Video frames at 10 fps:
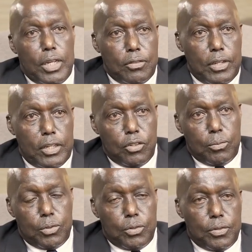that uh-huh.
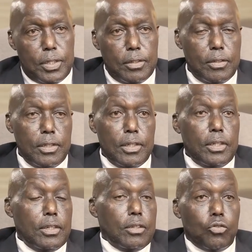selection process. Yep.
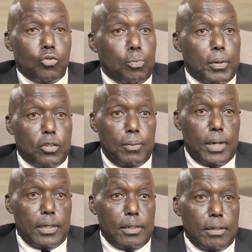Super
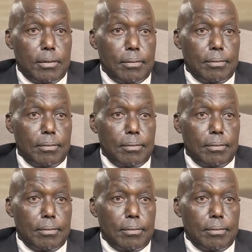smart.